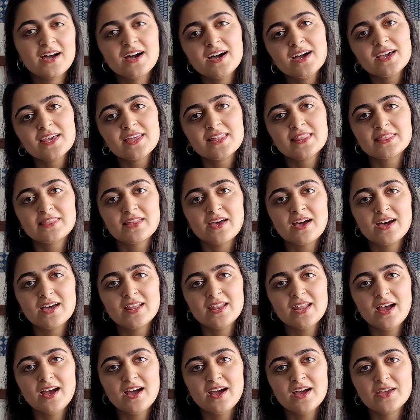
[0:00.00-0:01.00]
I thought
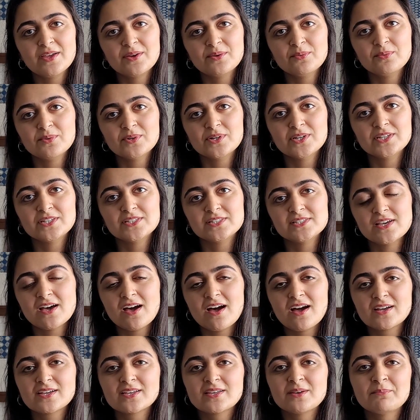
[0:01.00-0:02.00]
I would
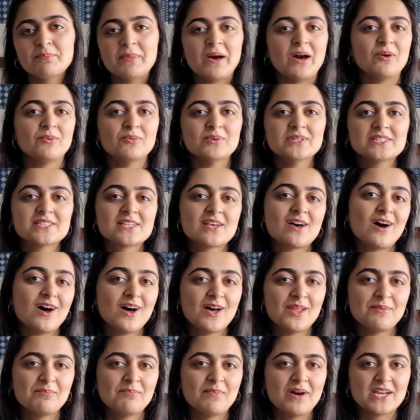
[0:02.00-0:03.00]
talk about what's
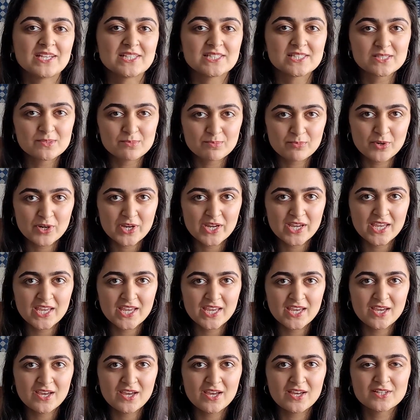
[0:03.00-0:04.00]
on my
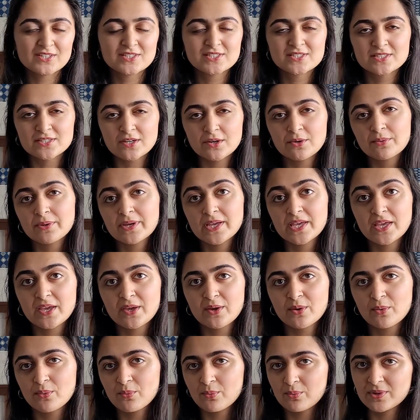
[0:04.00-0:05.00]
spring sewing
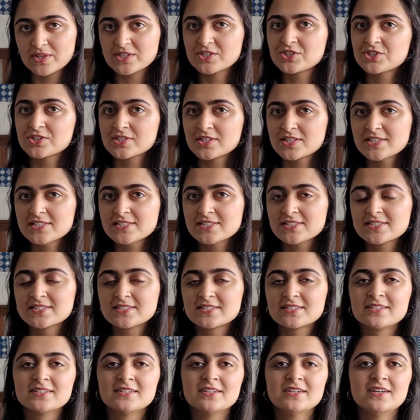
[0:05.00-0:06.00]
wish list.